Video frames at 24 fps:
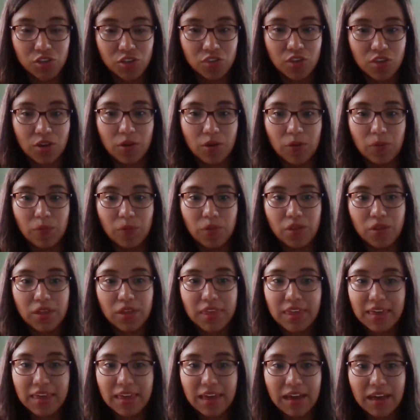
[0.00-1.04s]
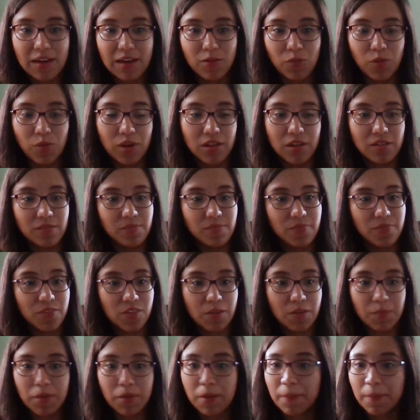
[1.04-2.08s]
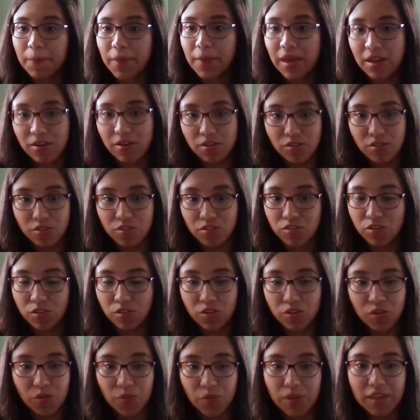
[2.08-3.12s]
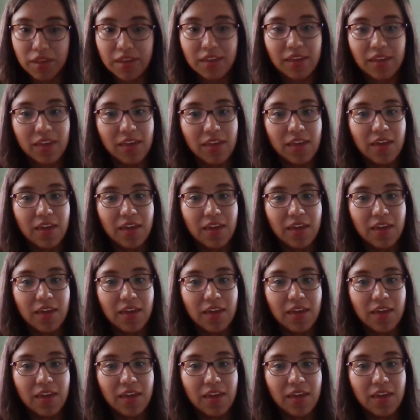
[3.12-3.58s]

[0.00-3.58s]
So looking at what some competitors are doing,